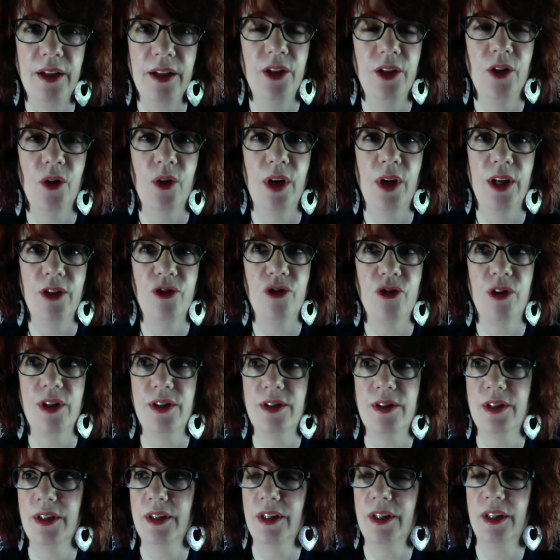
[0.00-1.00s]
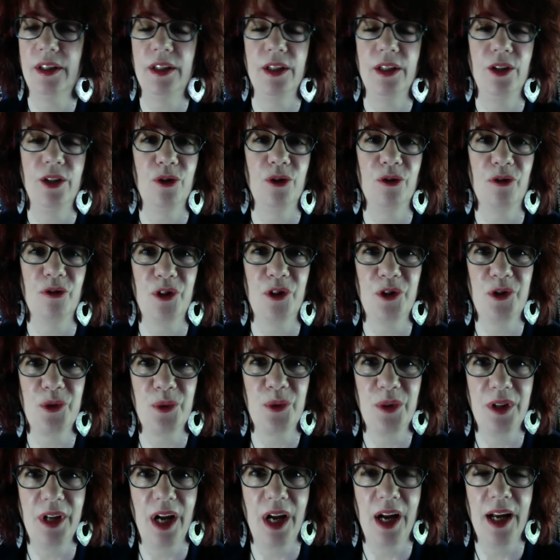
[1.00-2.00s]
I trusted that the universe
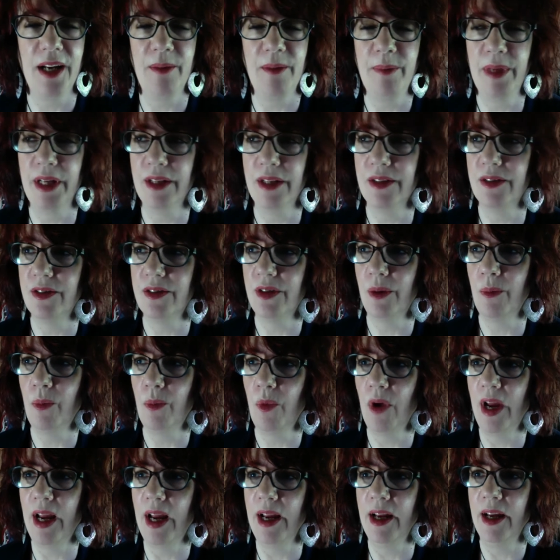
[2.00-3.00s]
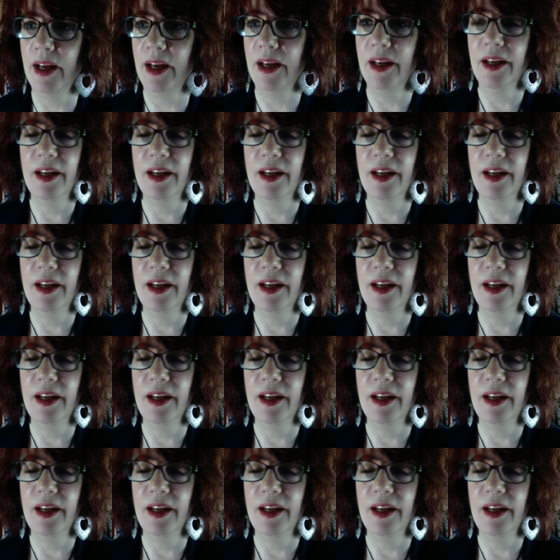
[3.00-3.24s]
would guide me in some way.